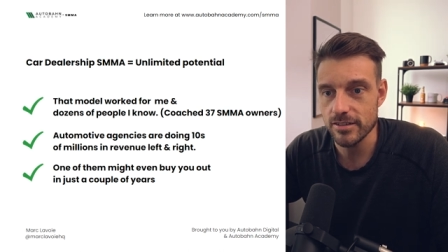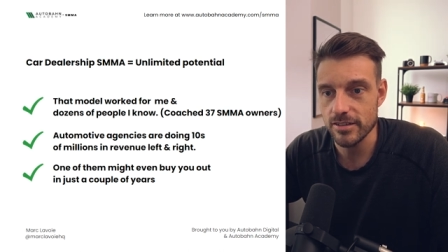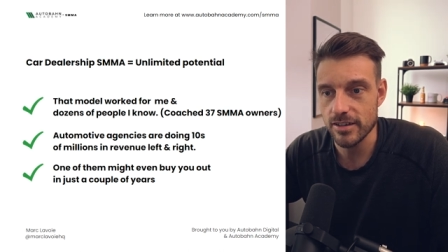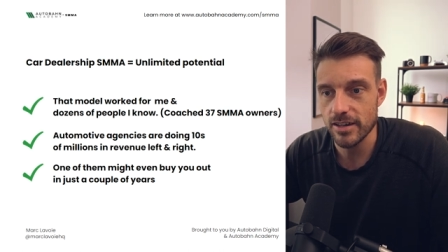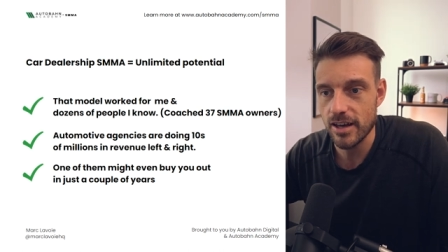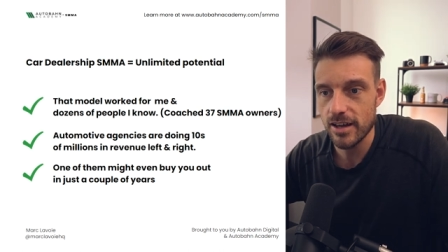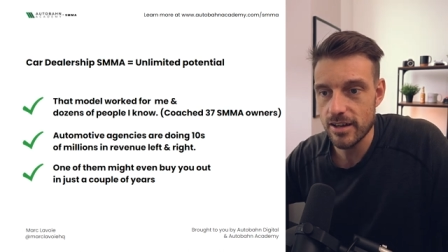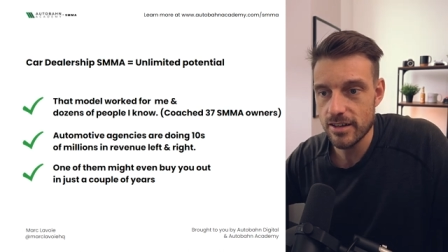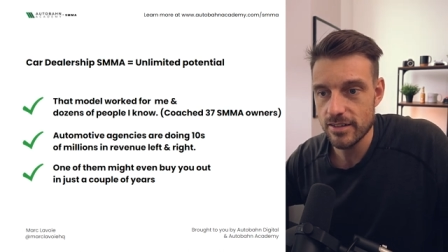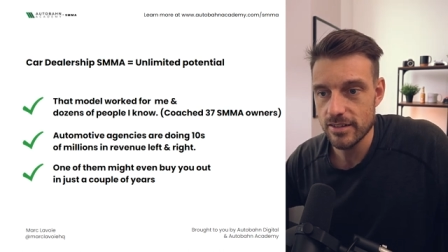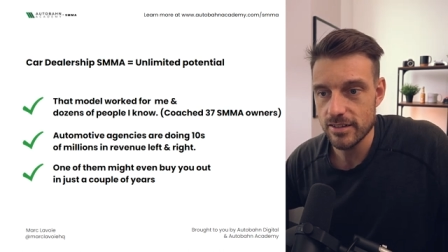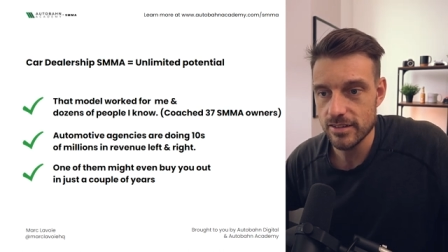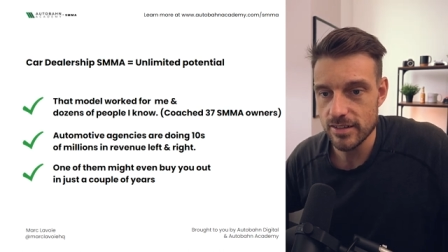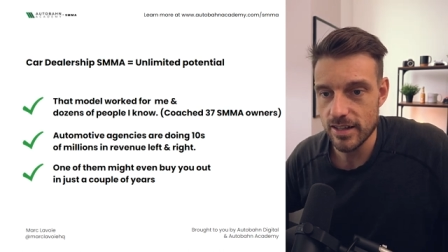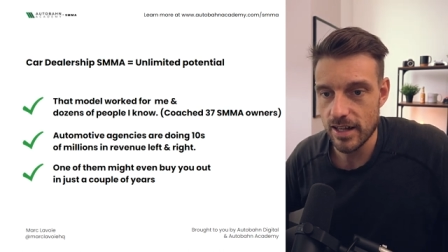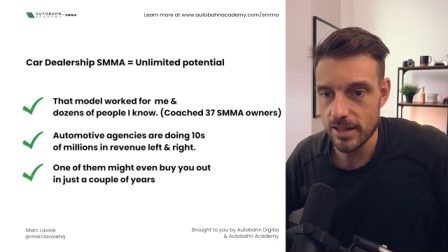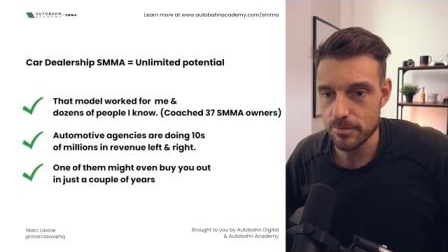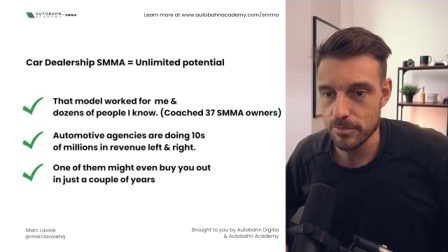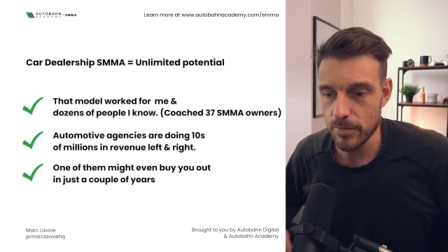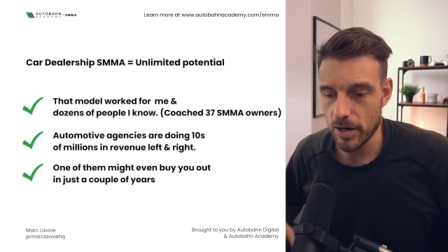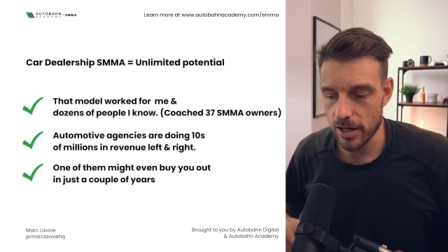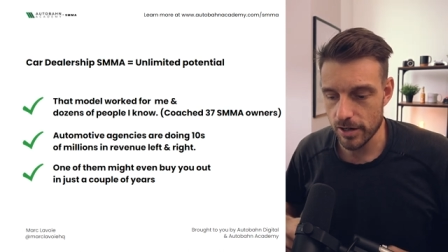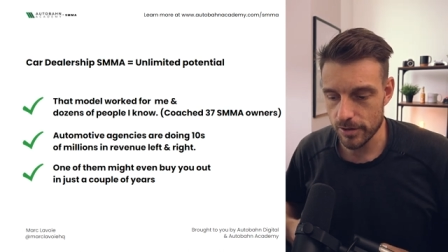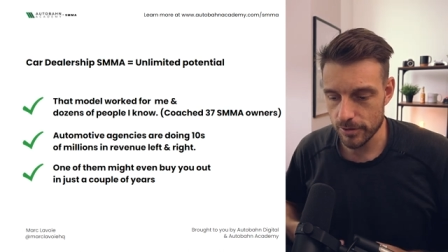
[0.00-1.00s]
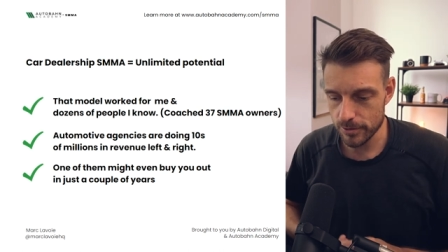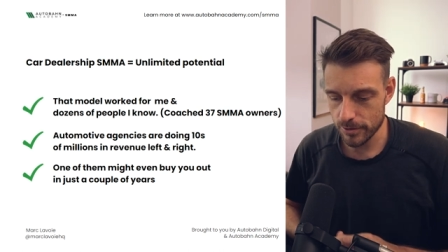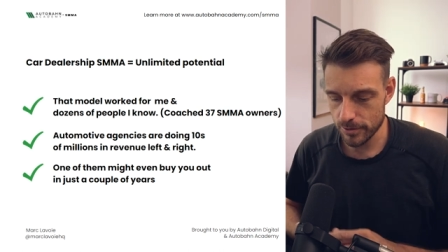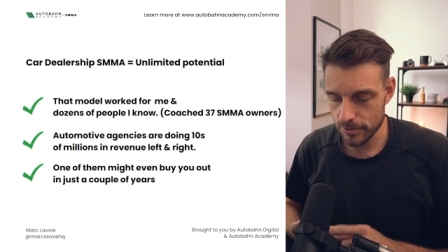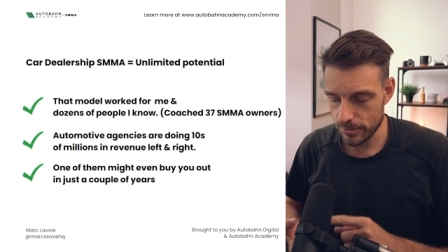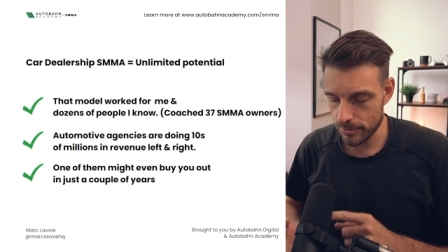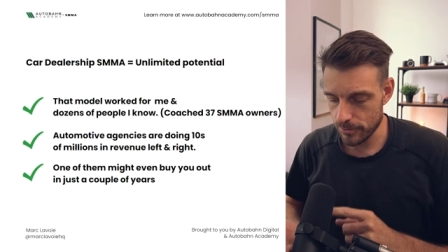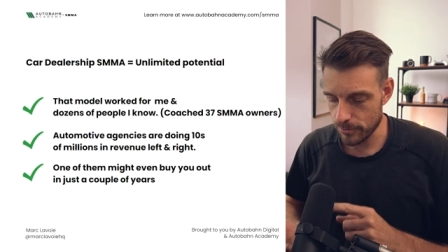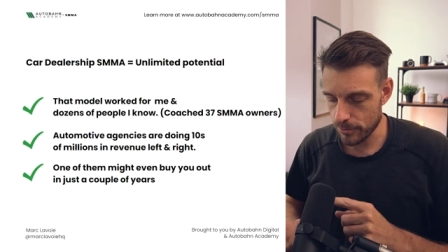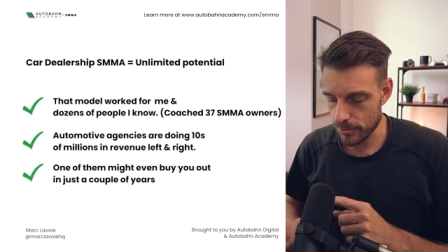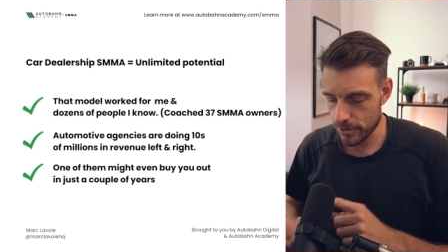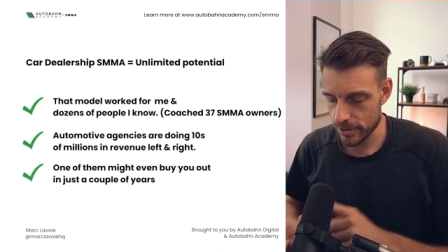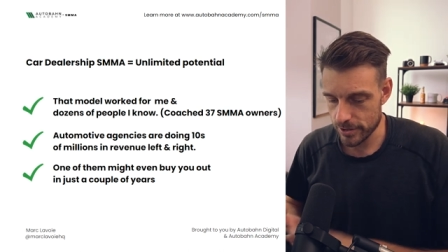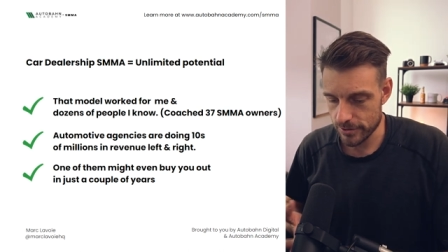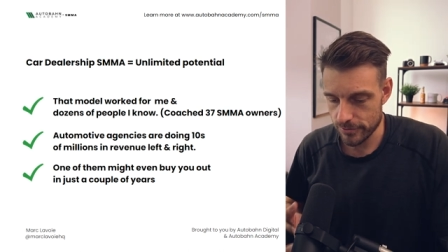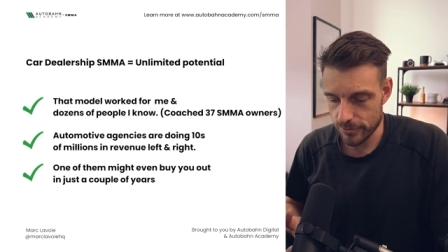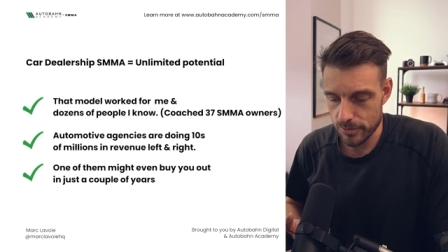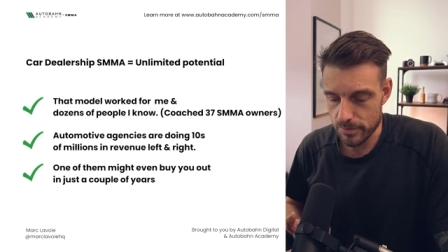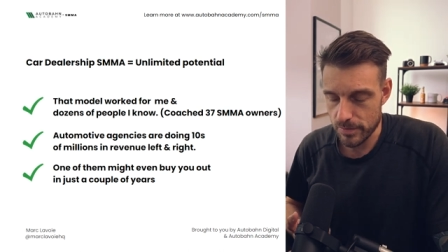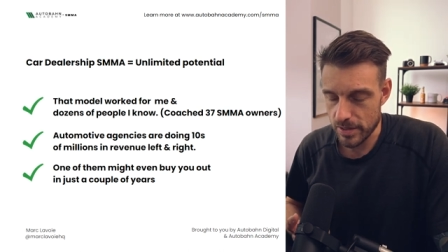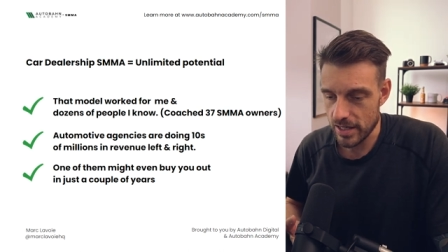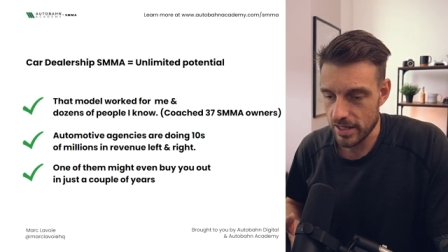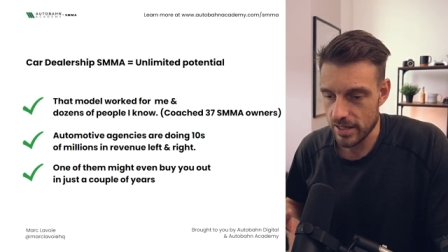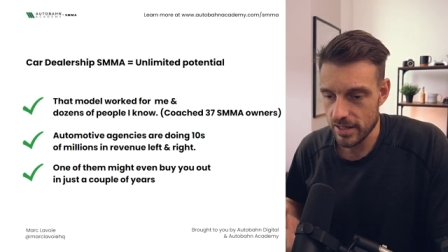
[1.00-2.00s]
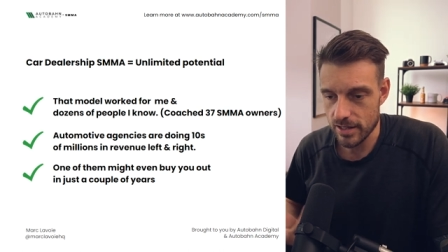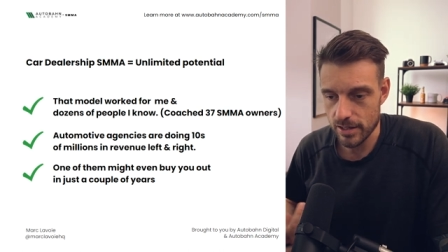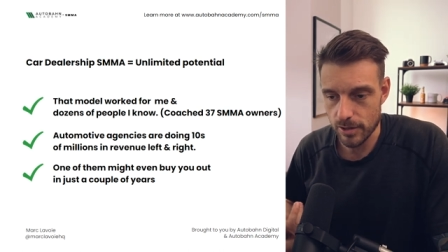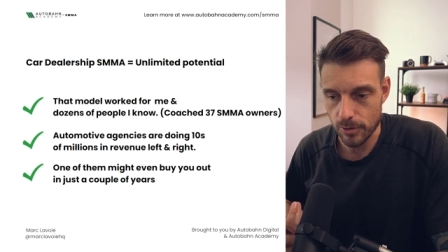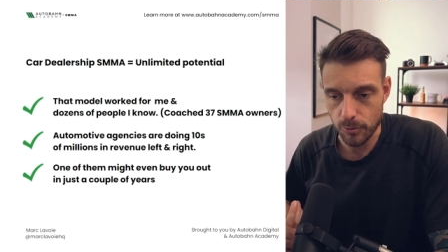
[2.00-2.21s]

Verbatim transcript: Okay, that model works for me.